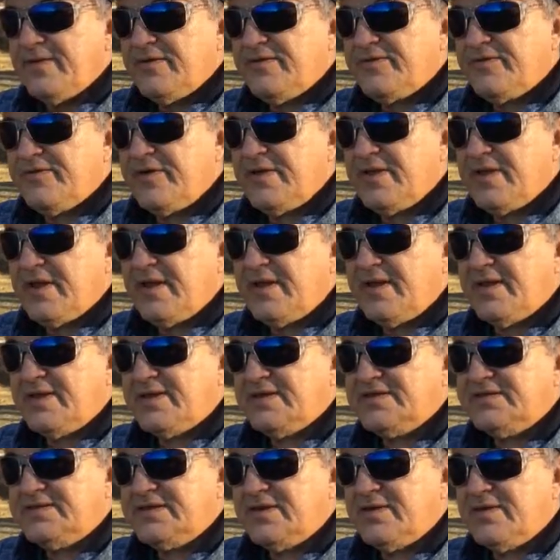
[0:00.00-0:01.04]
tree lighting
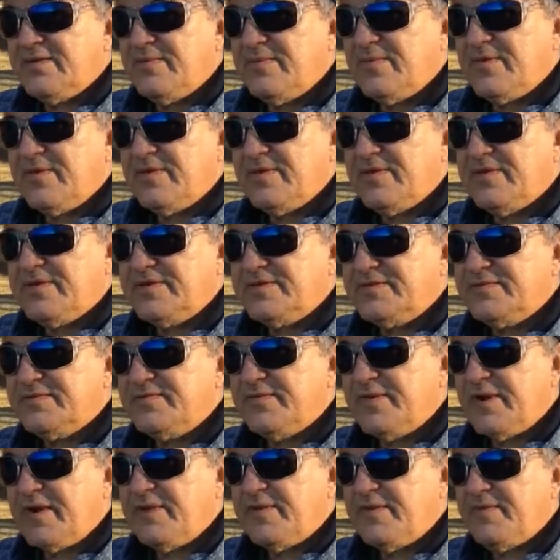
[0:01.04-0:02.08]
ceremonies will
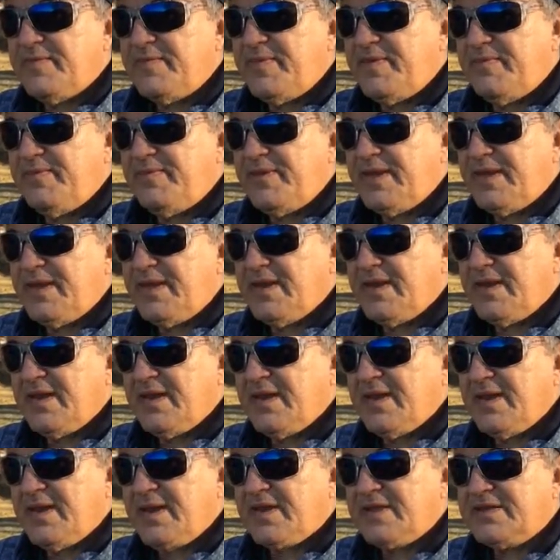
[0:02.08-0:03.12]
probably be
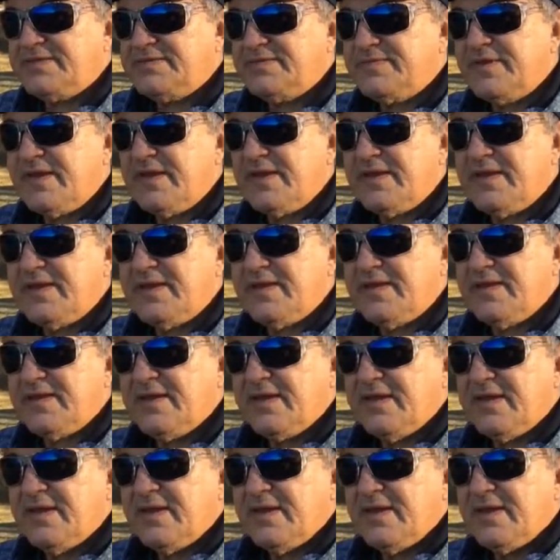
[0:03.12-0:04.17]
beginning next week
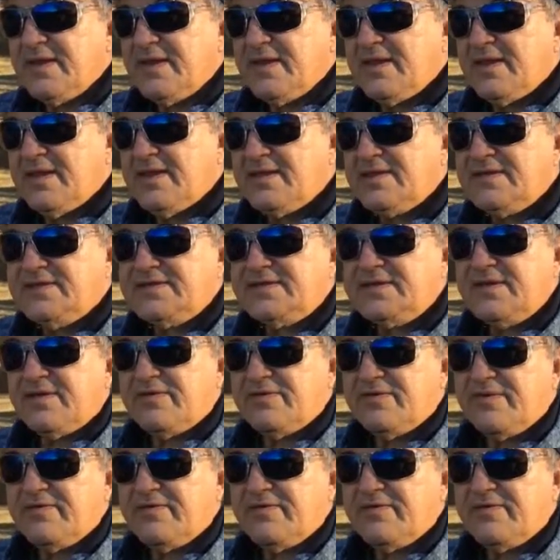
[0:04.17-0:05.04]
in Still